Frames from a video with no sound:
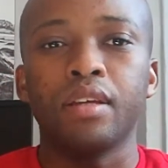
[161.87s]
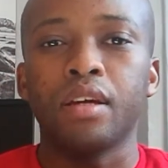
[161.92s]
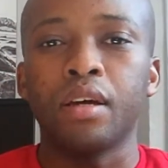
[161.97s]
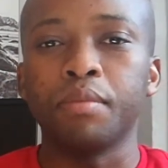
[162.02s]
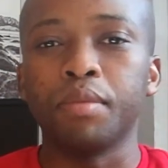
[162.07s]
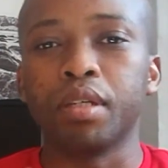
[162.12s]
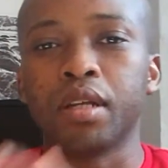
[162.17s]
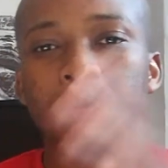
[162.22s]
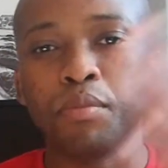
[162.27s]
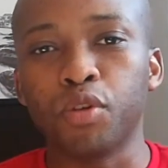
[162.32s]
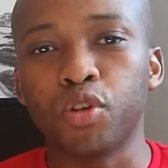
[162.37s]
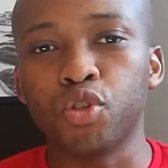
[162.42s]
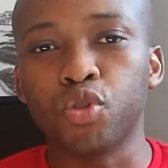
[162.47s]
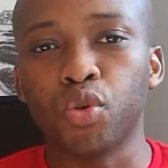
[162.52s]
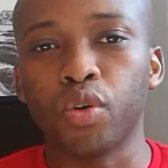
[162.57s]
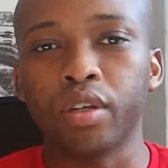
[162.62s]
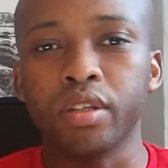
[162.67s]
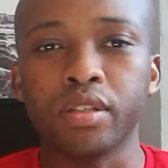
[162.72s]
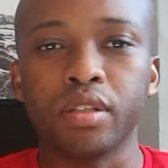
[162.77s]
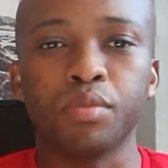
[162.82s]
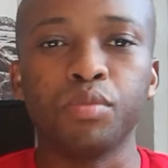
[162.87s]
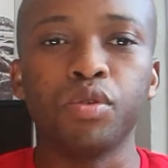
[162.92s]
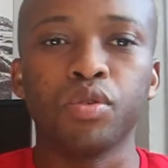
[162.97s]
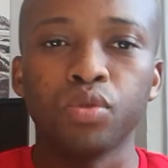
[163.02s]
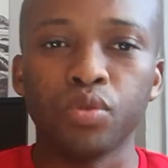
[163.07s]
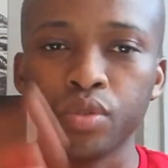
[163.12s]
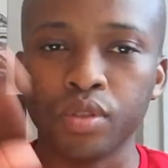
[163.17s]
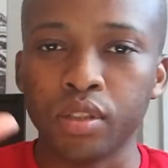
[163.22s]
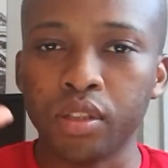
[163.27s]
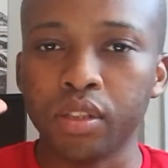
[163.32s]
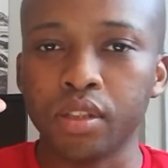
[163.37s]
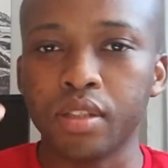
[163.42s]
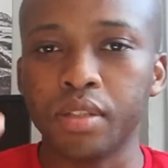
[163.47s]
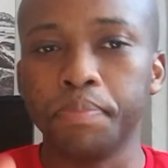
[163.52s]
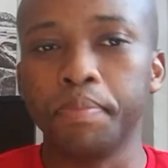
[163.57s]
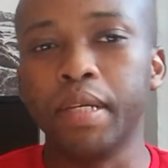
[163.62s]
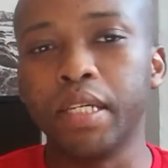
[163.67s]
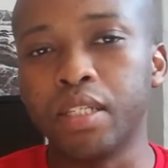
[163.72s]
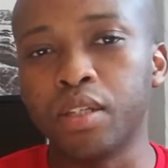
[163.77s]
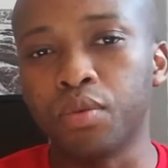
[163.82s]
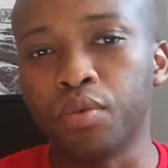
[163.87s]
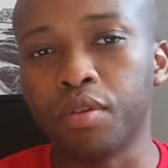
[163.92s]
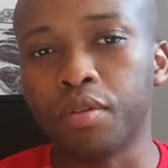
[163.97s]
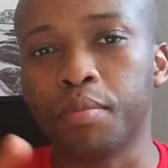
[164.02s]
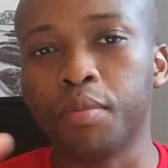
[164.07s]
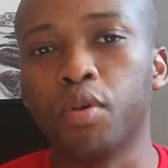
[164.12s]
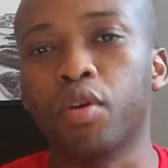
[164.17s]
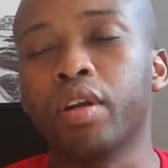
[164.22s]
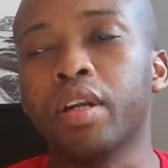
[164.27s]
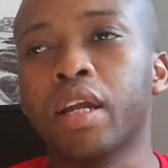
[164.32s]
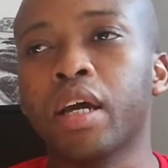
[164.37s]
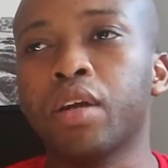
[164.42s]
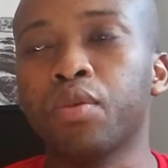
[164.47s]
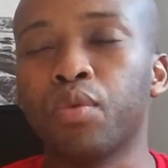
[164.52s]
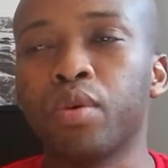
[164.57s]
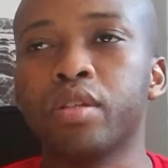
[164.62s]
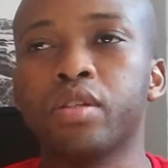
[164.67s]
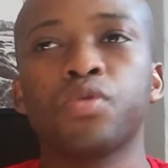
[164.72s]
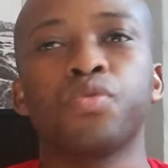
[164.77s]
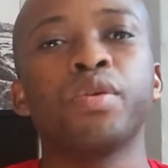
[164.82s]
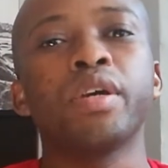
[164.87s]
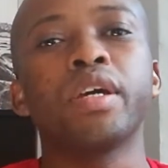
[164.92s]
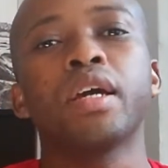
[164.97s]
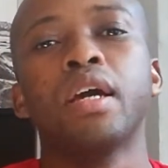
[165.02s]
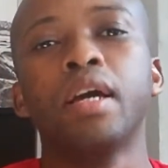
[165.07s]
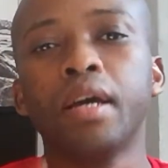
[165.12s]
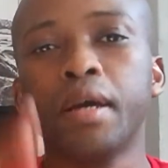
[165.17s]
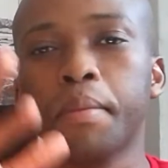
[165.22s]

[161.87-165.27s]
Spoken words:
I mean, I'm not talking someone who's just meeting with me online once a week,